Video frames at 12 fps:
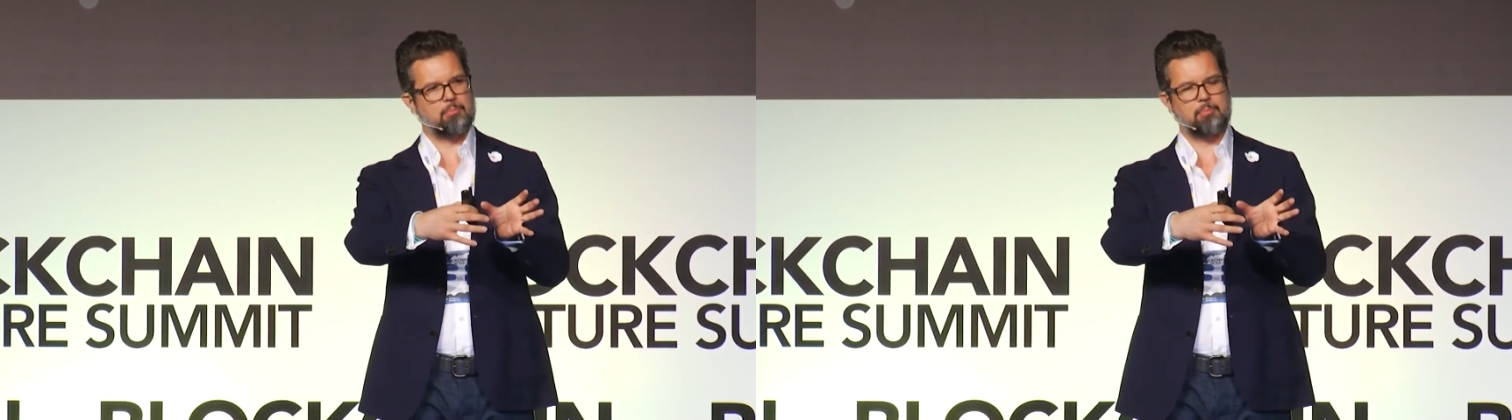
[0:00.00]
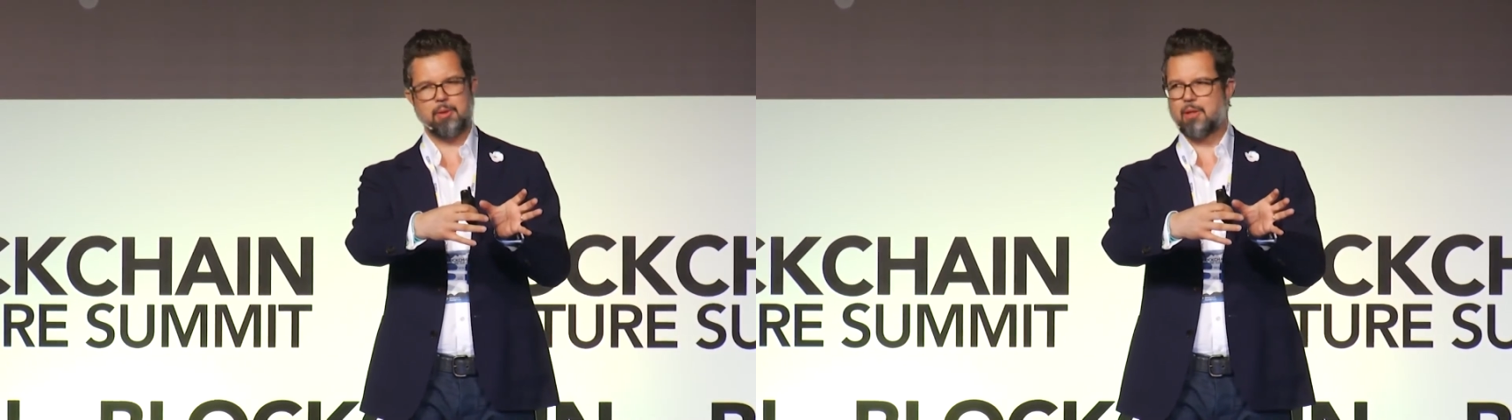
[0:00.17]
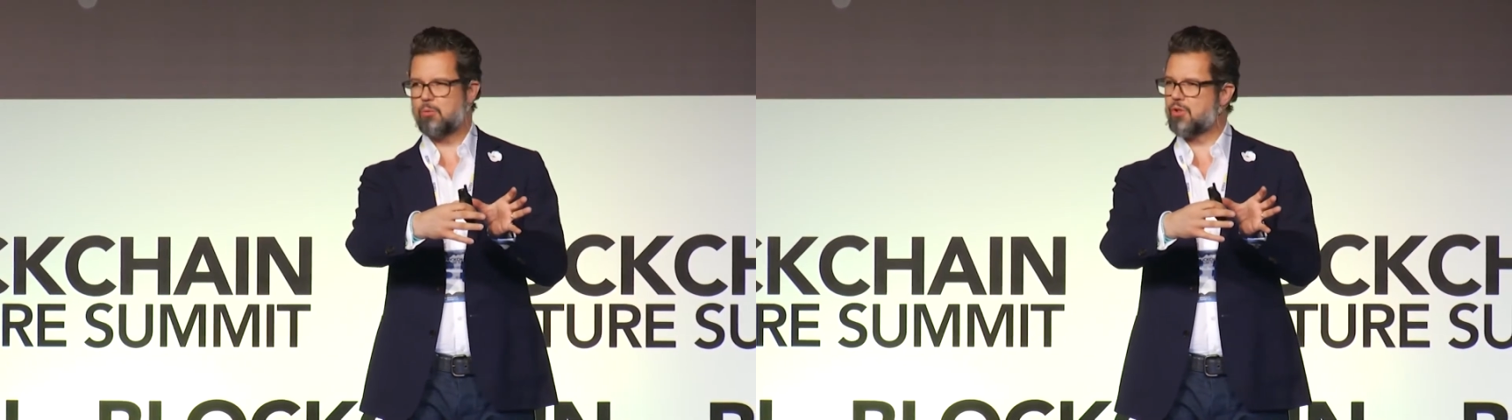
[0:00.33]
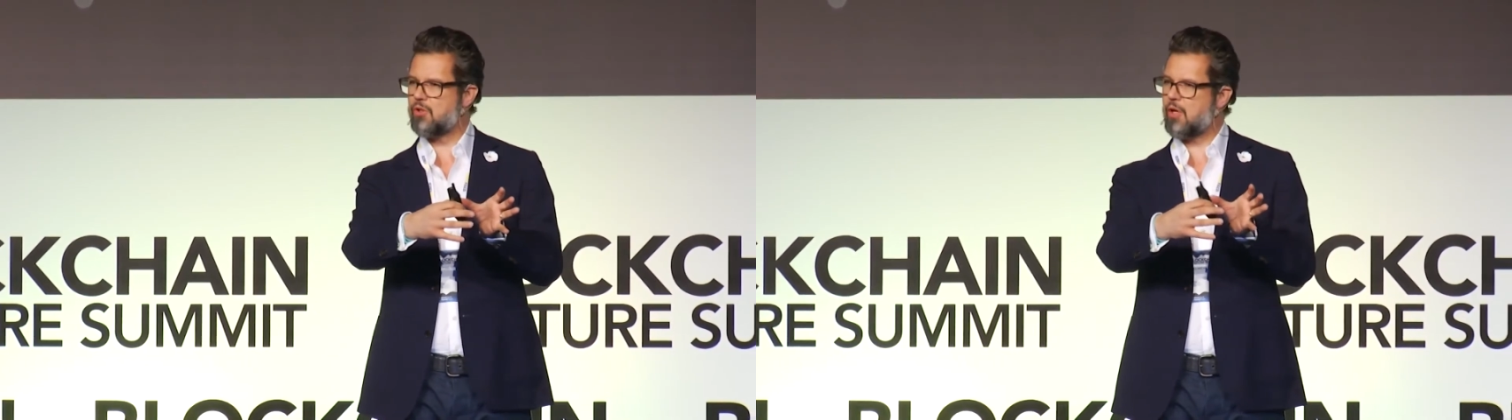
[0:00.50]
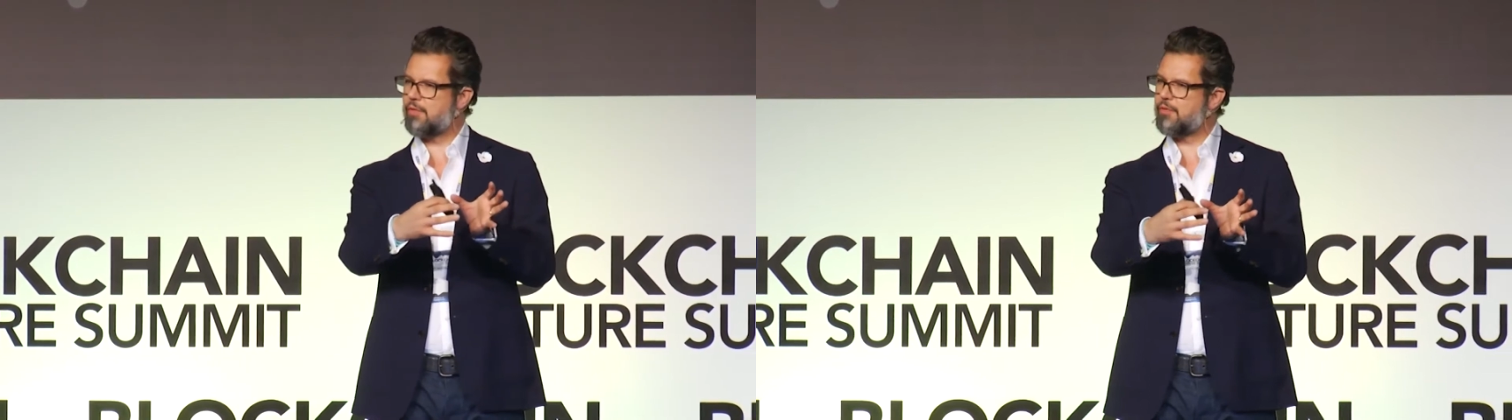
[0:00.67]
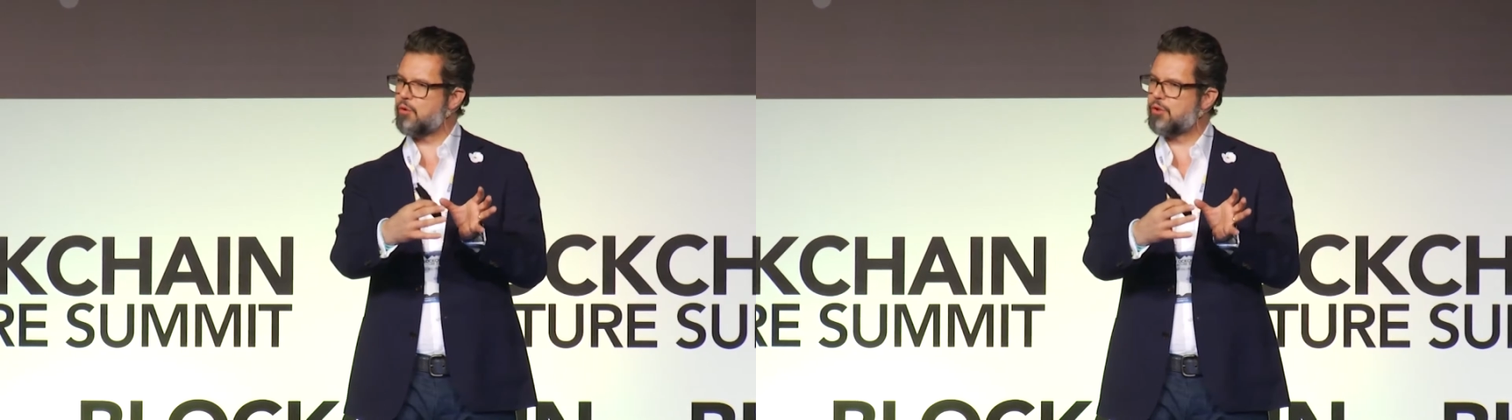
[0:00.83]
but it was
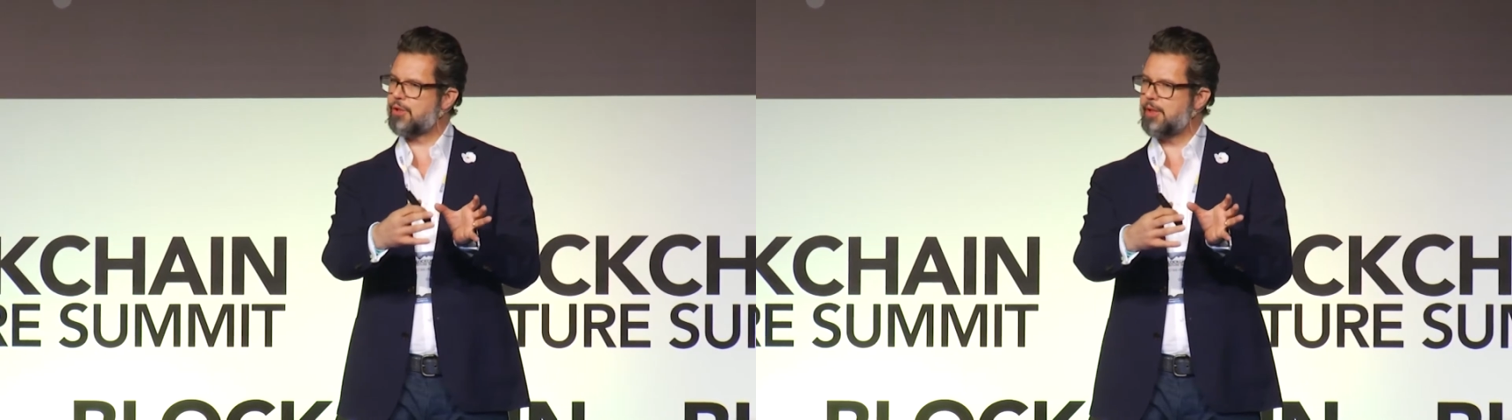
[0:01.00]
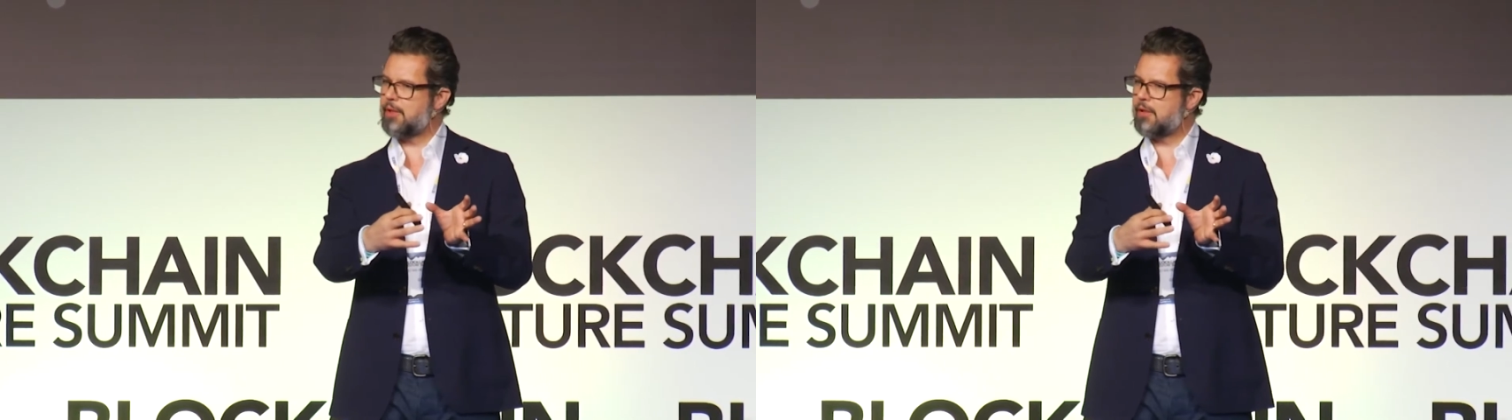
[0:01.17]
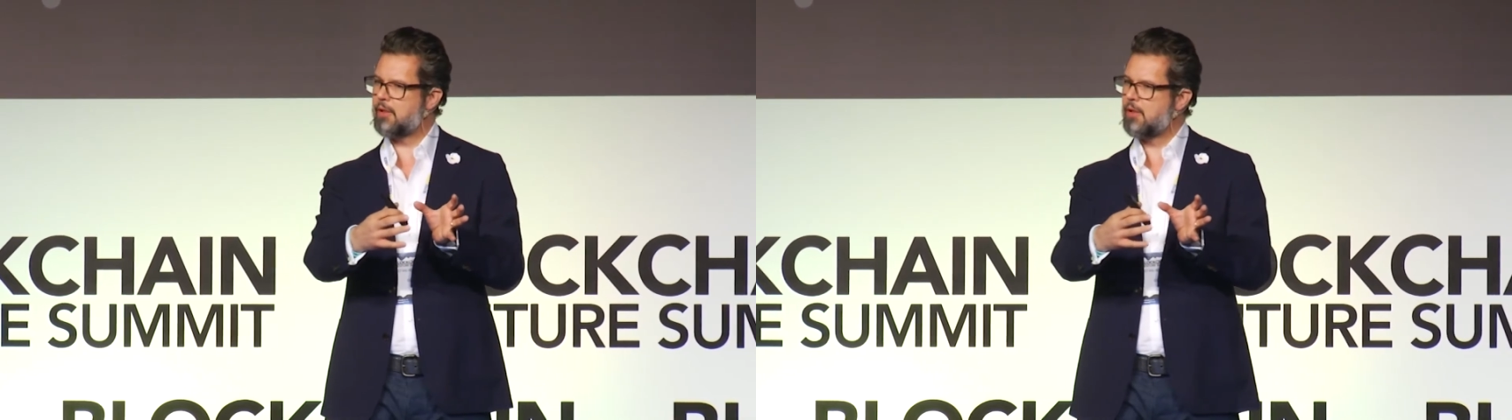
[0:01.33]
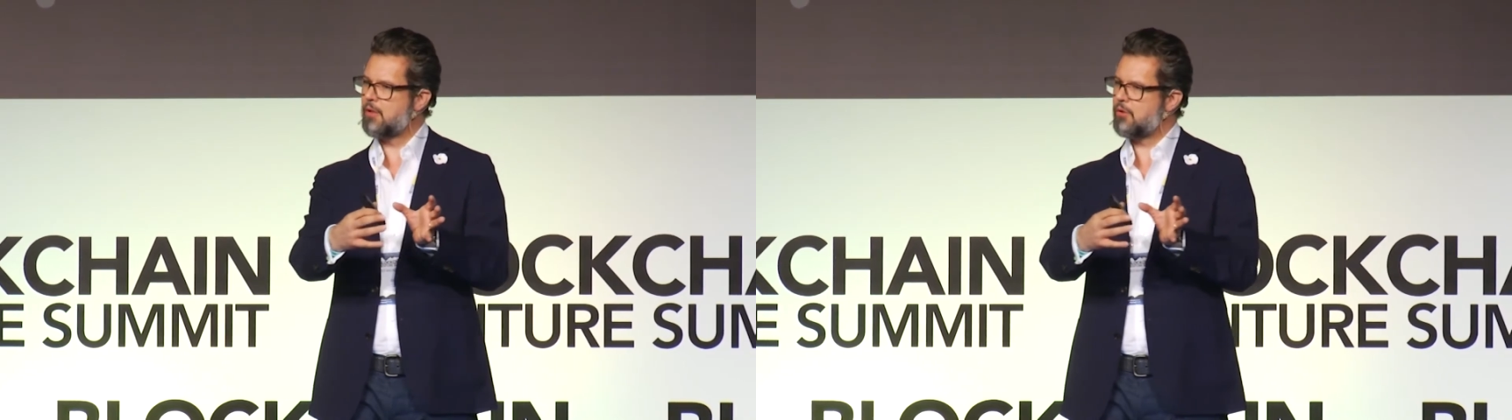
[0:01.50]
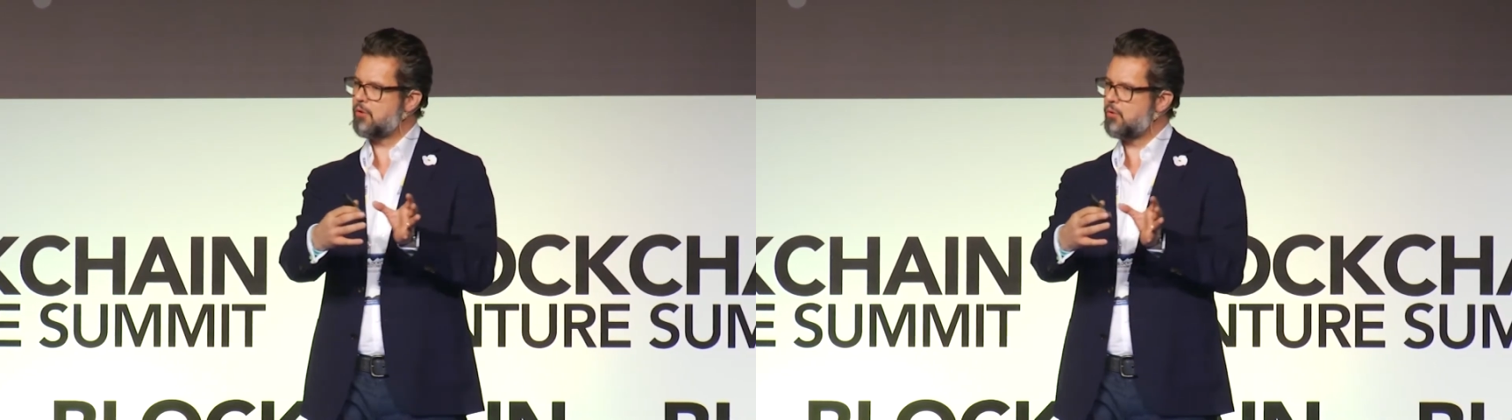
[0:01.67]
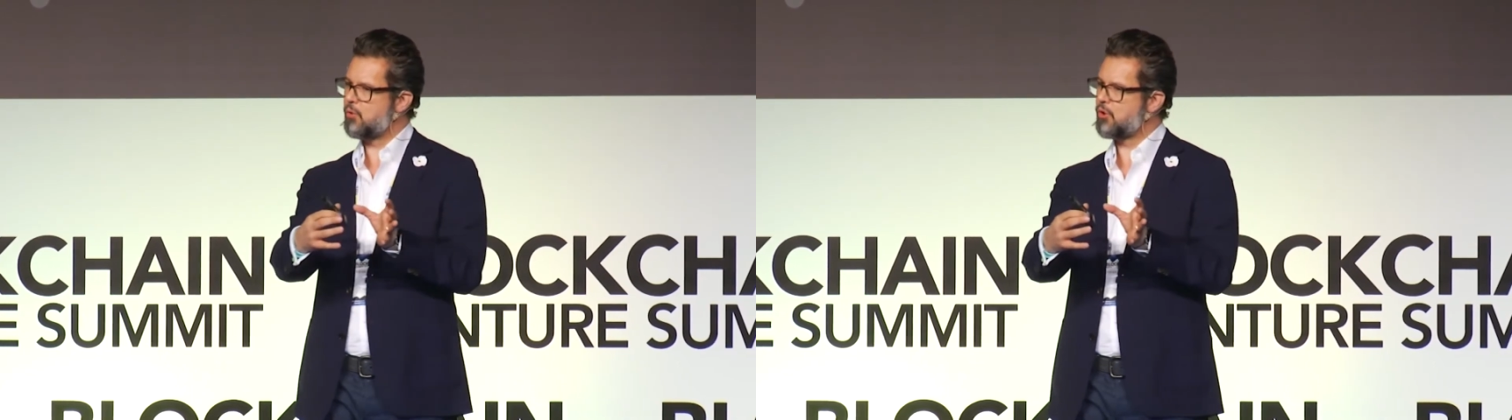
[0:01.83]
not foreseen
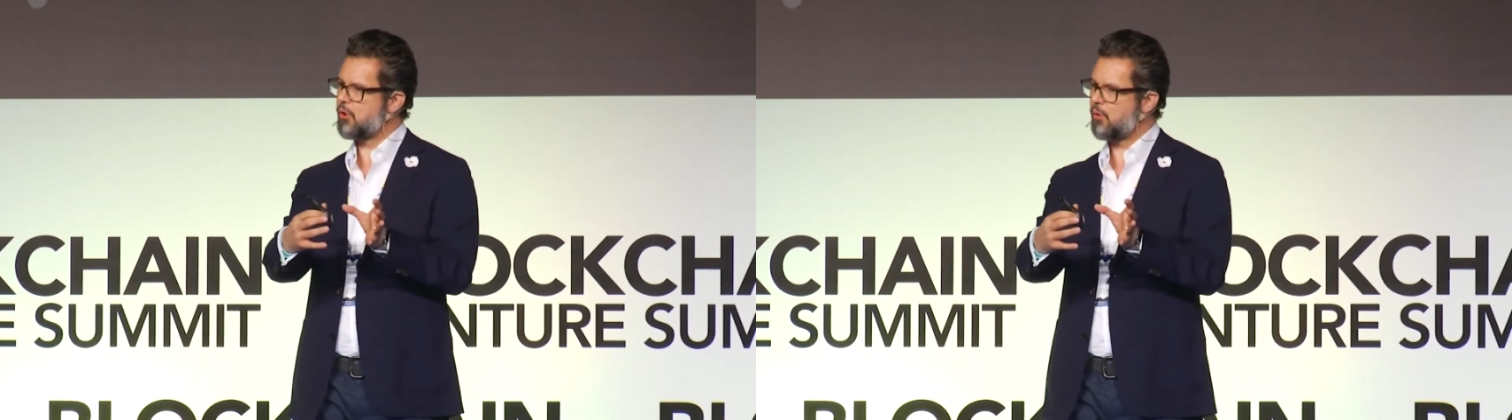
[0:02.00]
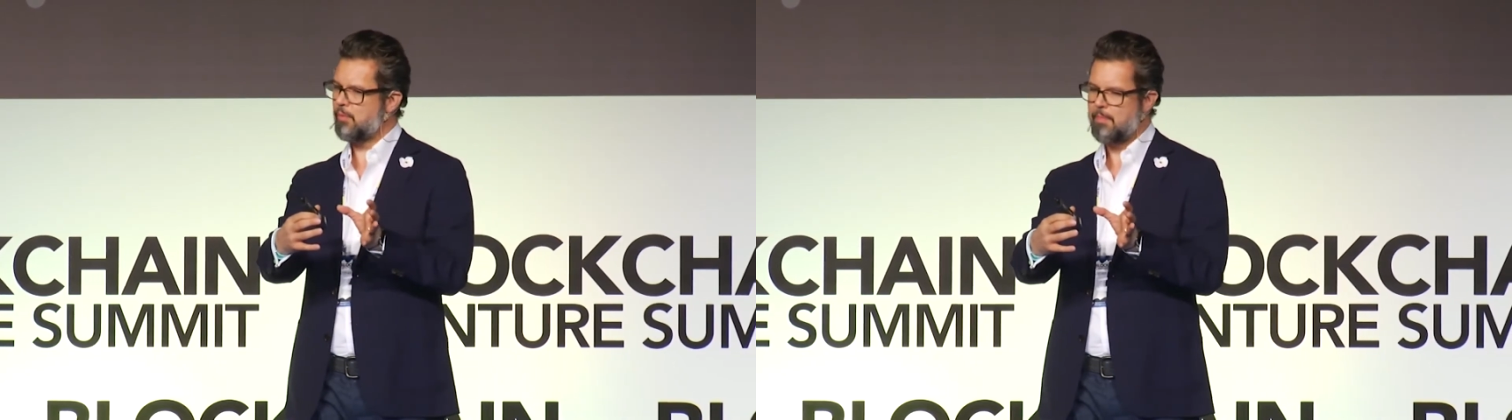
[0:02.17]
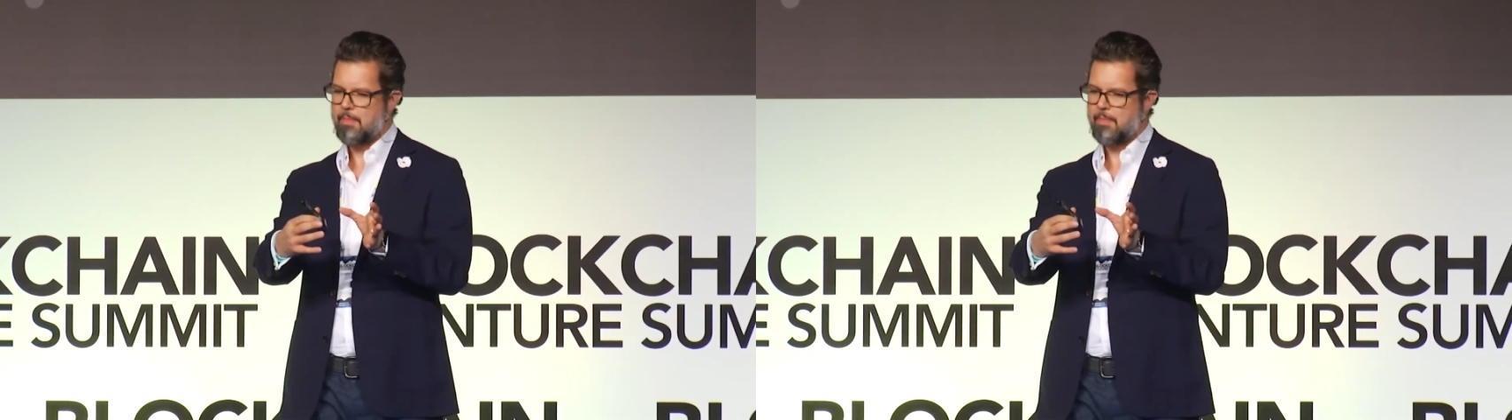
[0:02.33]
to do so.